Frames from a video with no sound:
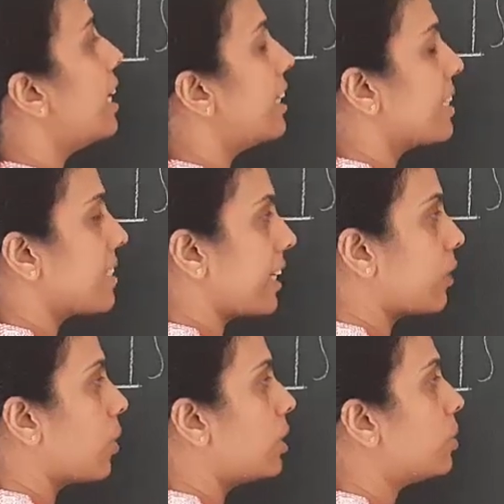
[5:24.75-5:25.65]
It is
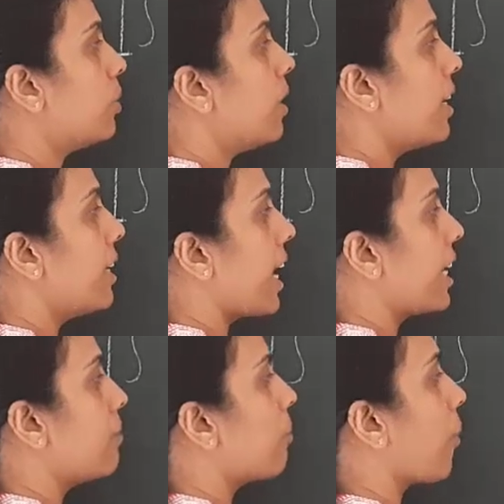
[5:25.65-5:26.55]
equal to
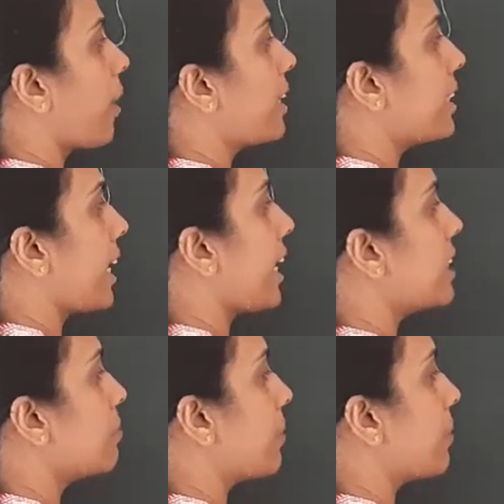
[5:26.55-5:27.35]
9.8